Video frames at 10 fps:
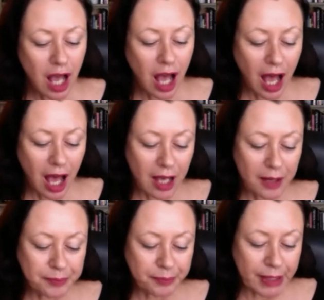
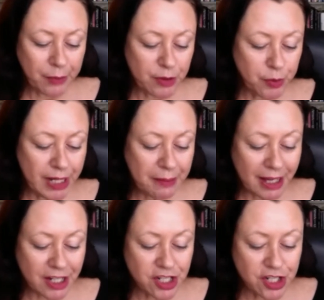It was pretty
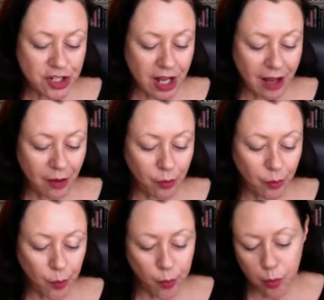much
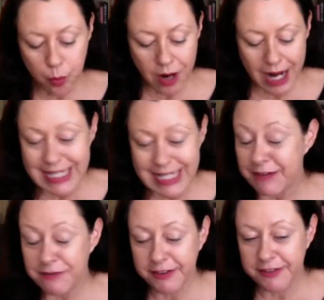what I
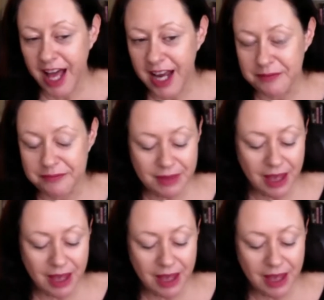did for fun.